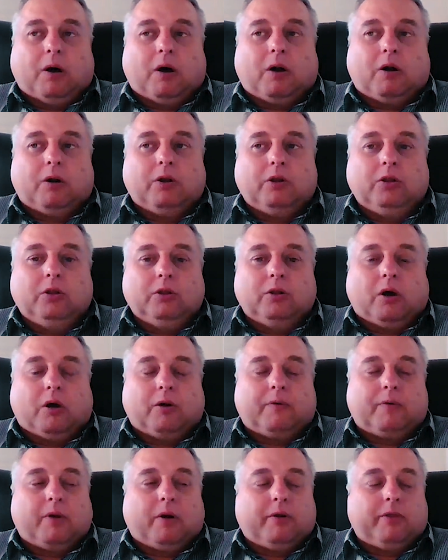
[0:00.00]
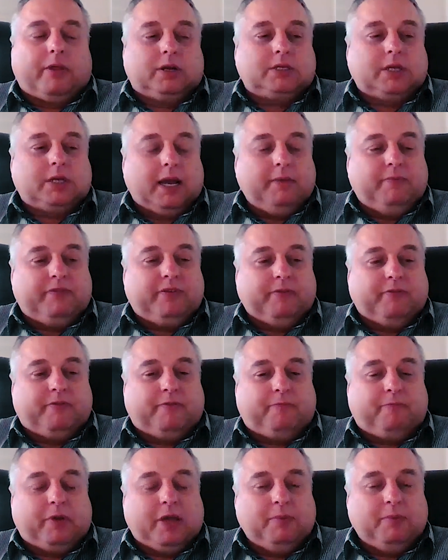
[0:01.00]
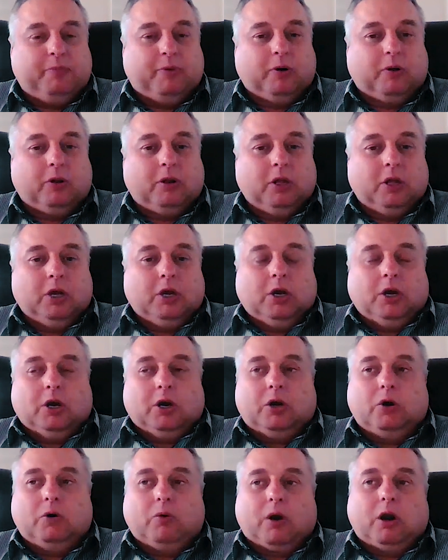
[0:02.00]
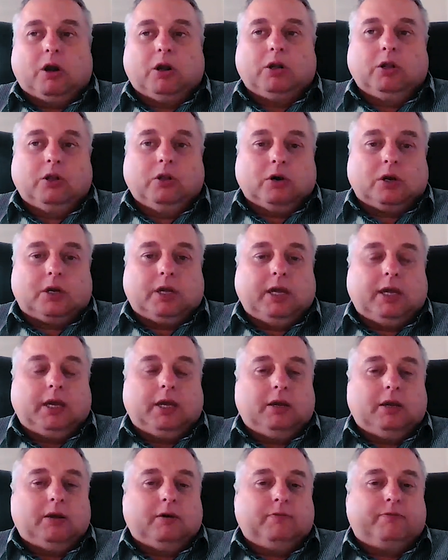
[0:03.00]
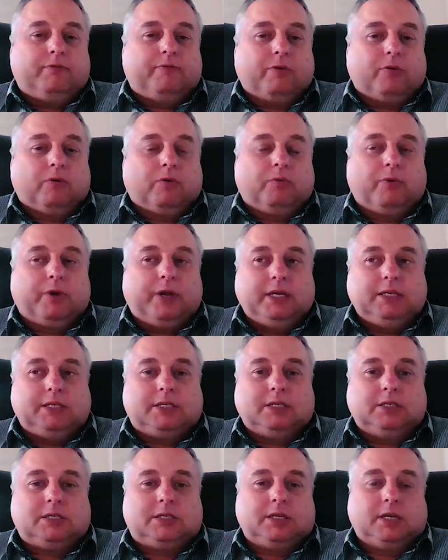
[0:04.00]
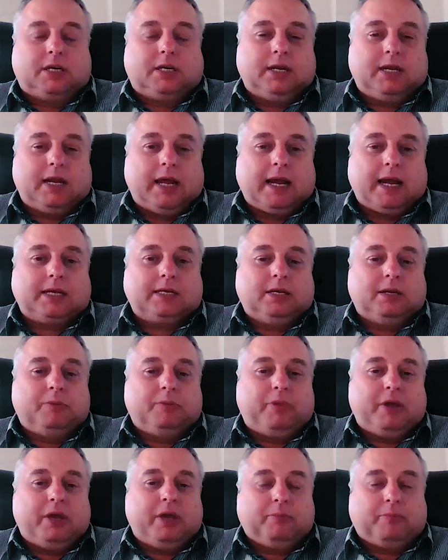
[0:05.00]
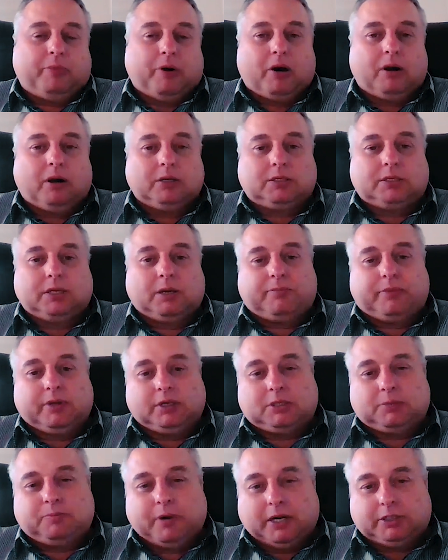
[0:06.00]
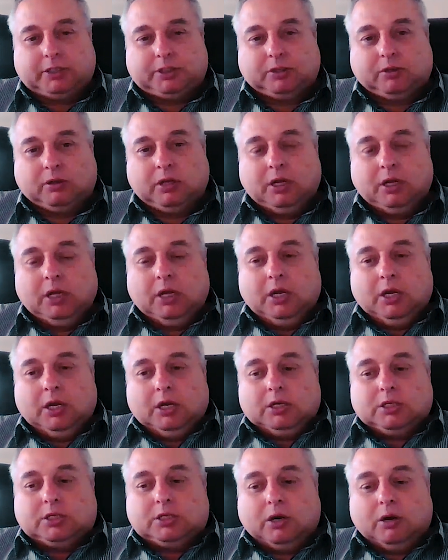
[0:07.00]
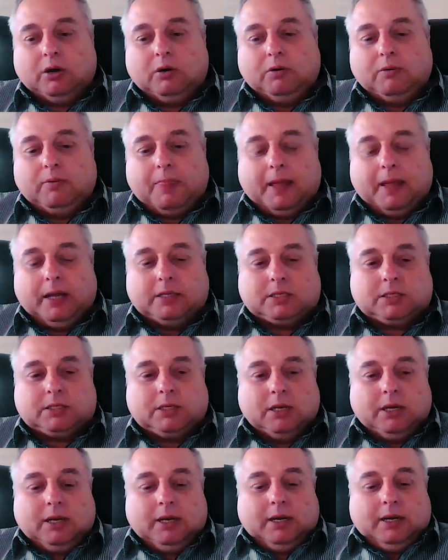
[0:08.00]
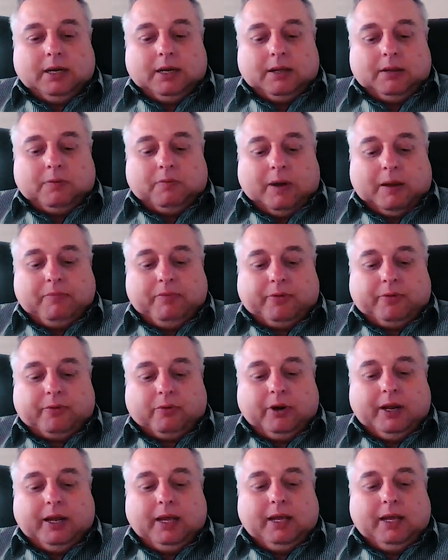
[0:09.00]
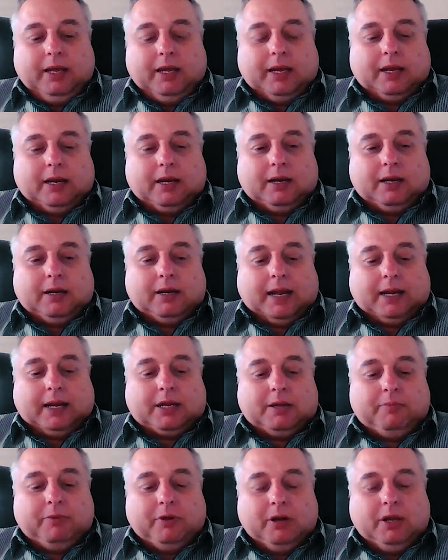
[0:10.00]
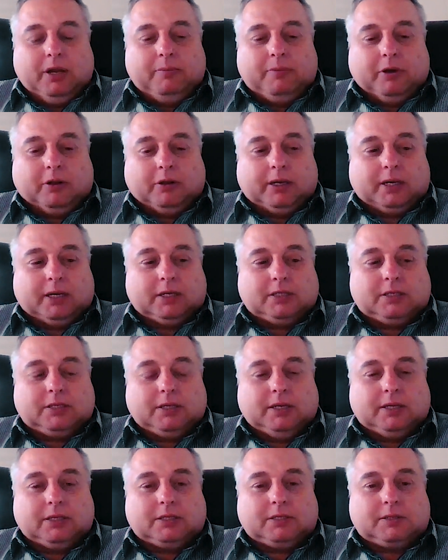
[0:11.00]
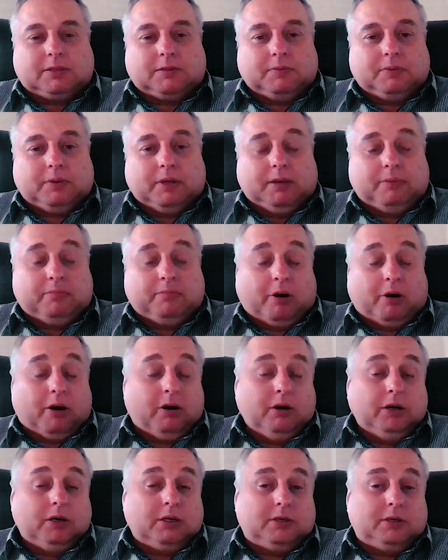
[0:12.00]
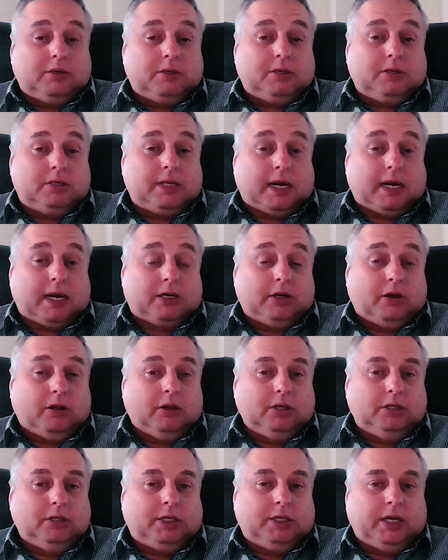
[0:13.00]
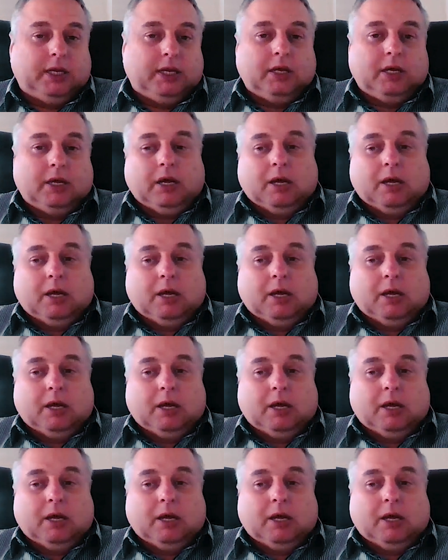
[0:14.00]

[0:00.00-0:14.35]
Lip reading: are the types of people who are looking for reasons to connect and to be a part of something special. So it's Web3 and community building it's in part technology,